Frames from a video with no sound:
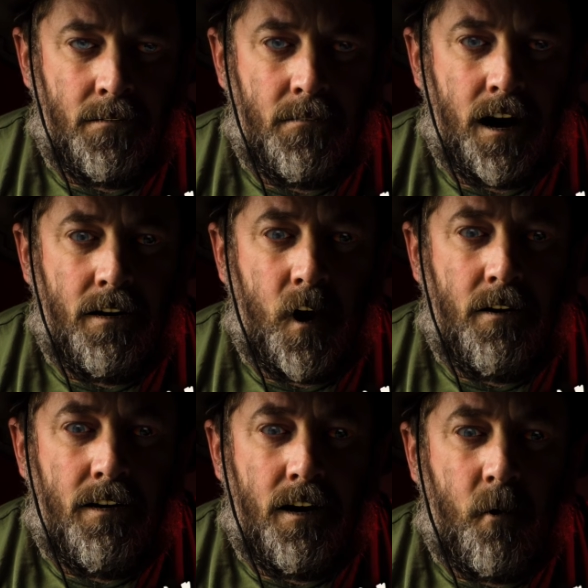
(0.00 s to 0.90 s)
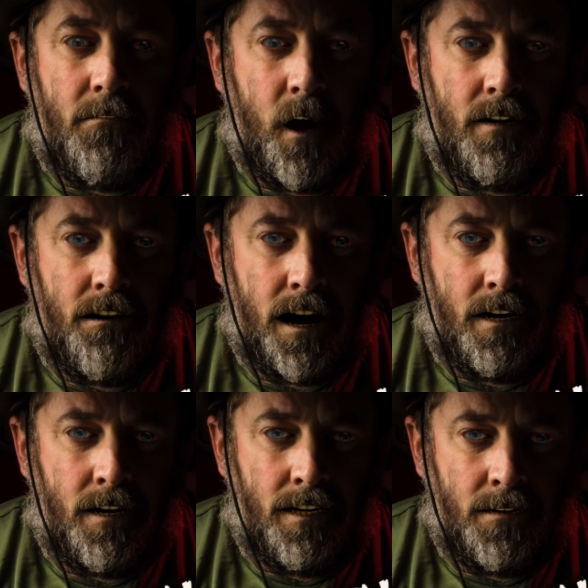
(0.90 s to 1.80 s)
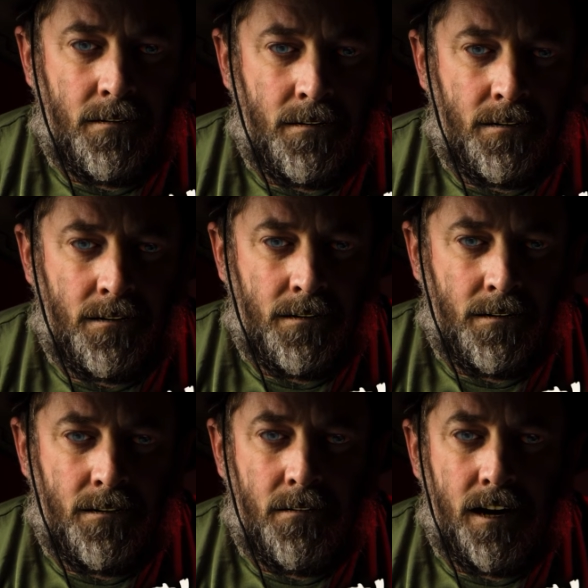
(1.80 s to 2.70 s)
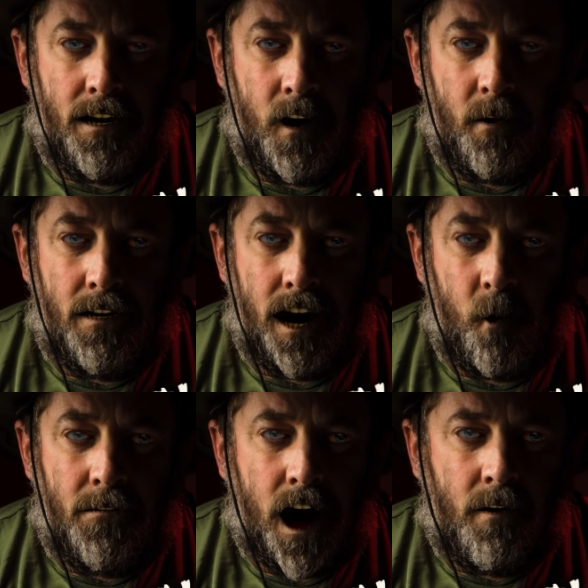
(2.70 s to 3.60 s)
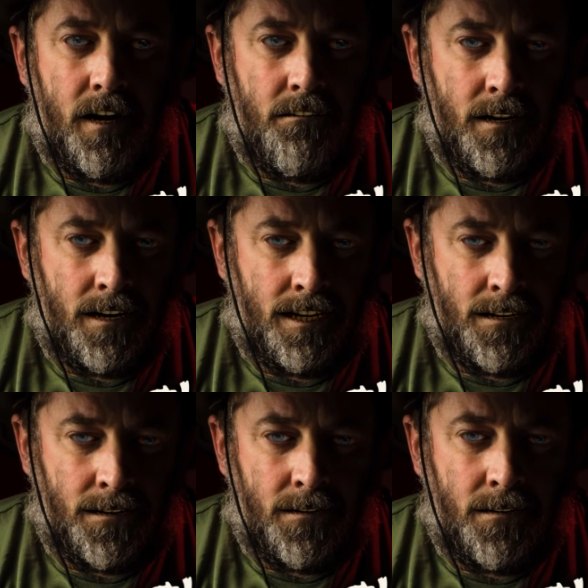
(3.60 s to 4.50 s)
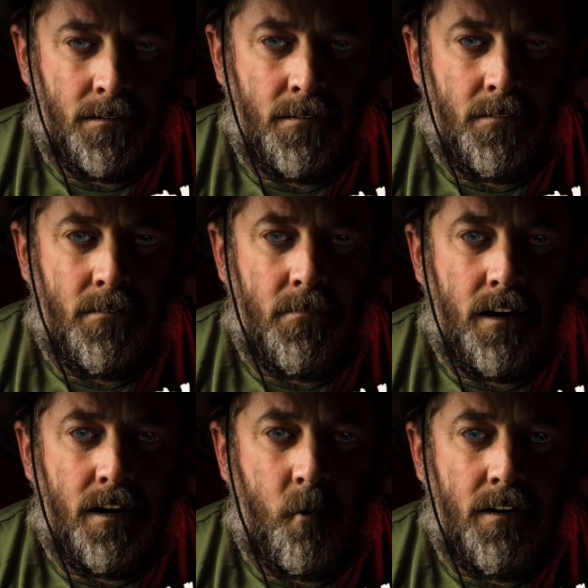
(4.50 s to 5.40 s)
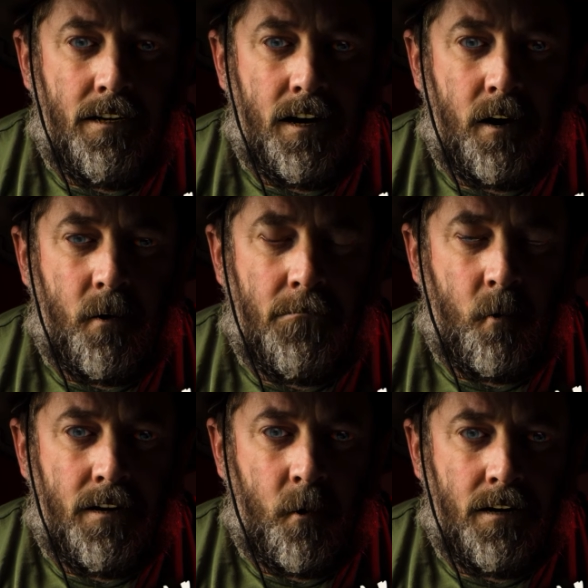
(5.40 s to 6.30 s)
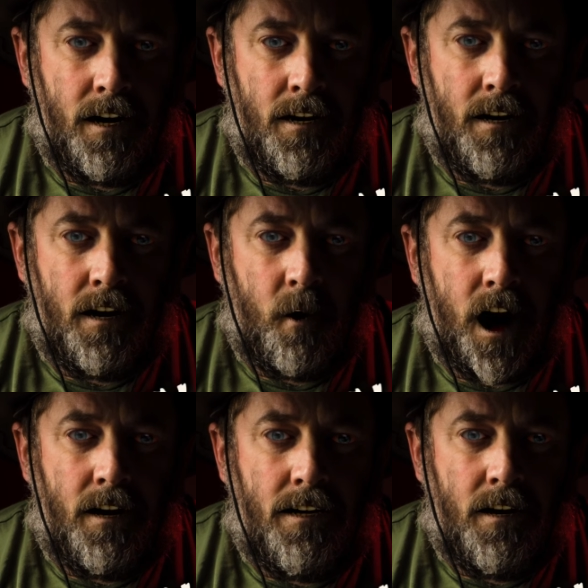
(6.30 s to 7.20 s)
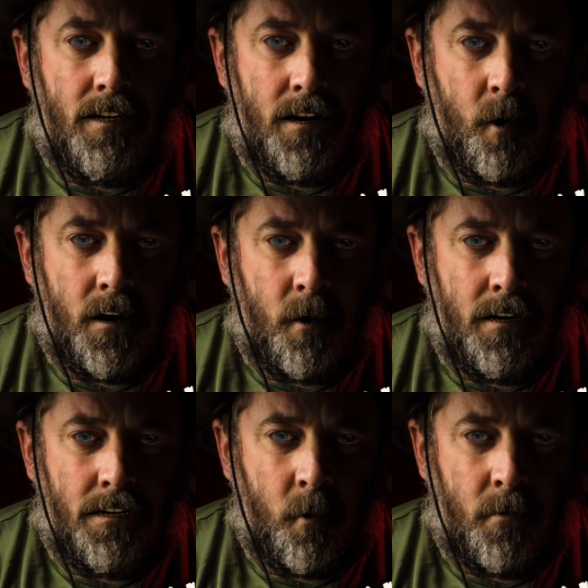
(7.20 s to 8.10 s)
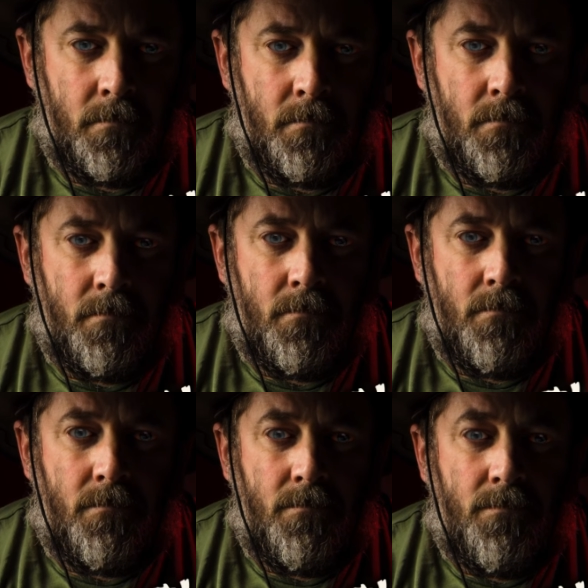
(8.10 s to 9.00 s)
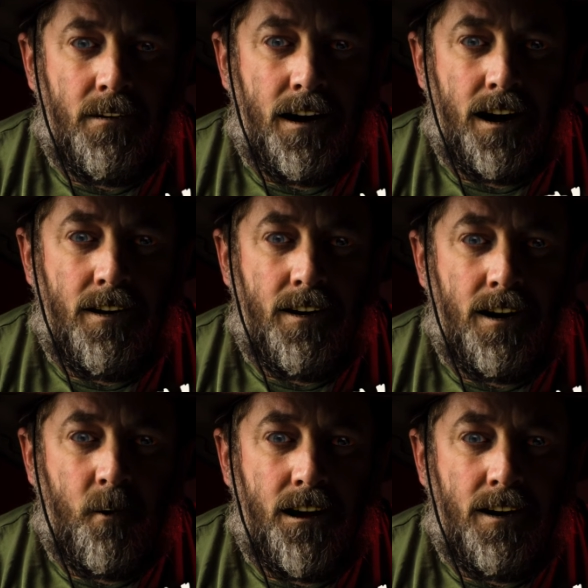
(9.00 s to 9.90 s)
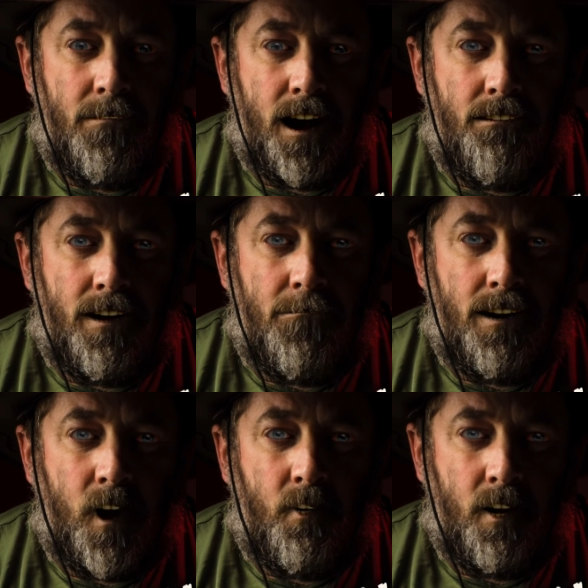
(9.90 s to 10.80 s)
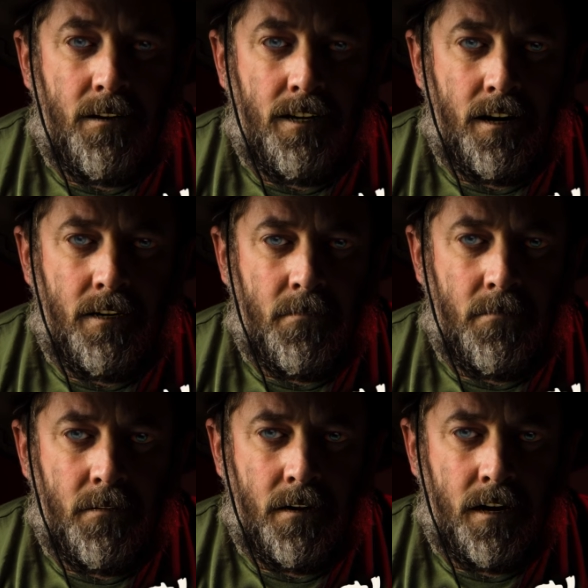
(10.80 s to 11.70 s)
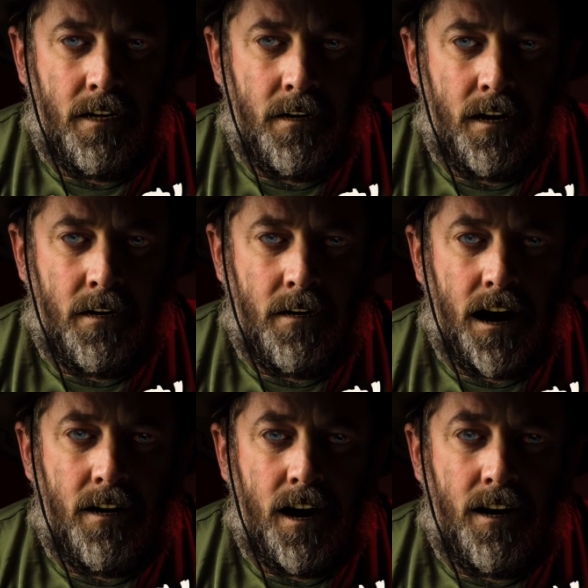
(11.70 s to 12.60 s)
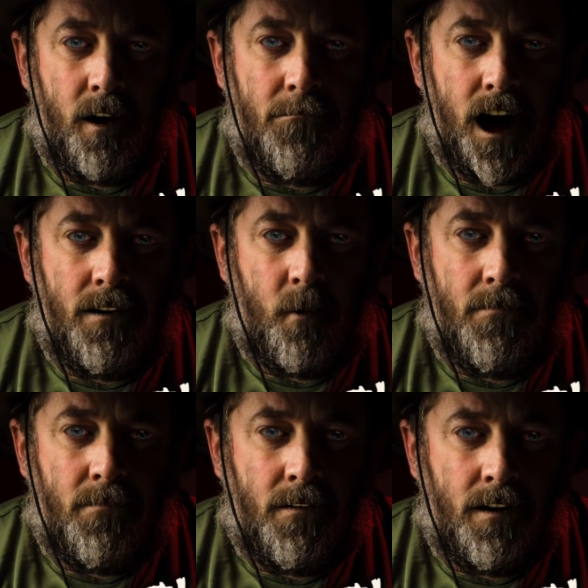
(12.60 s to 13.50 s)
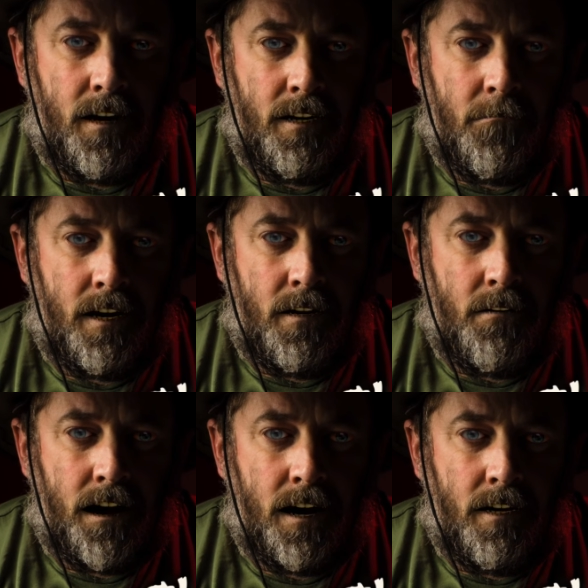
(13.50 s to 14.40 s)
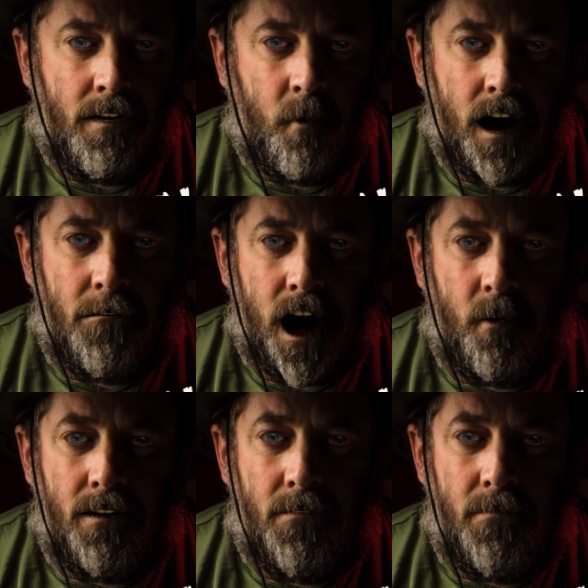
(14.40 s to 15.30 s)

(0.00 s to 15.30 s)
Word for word: They don't care about facts. They don't care about evidence. They only care about protecting their atheistic worldview. Attacking their fable of abiogenesis, is like attacking their mother, expect the fangs to come out.